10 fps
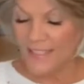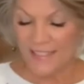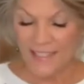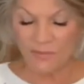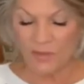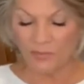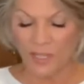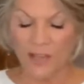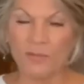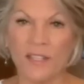Cinnamon
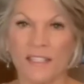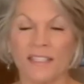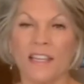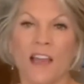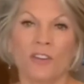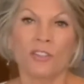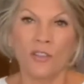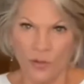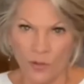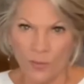Plum is entirely
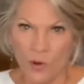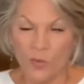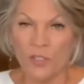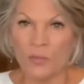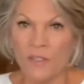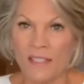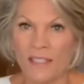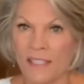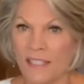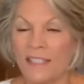herbal, which means
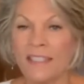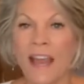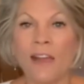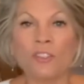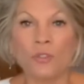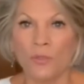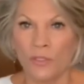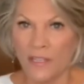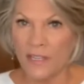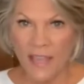it is
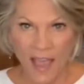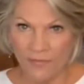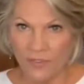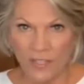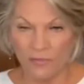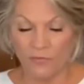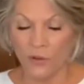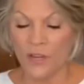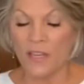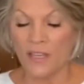naturally caffeine
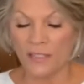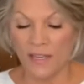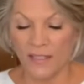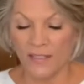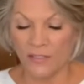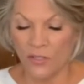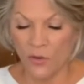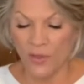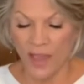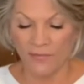free, contains no
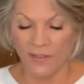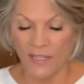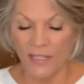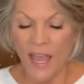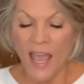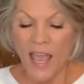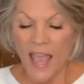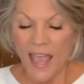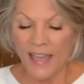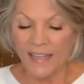caffeine,
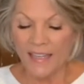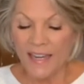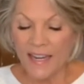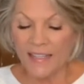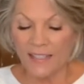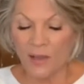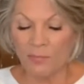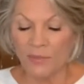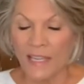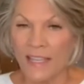and it is a
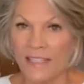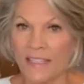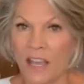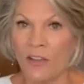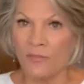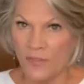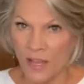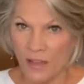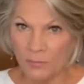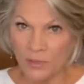blend of
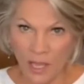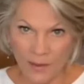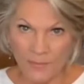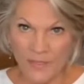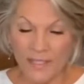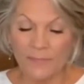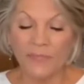plums,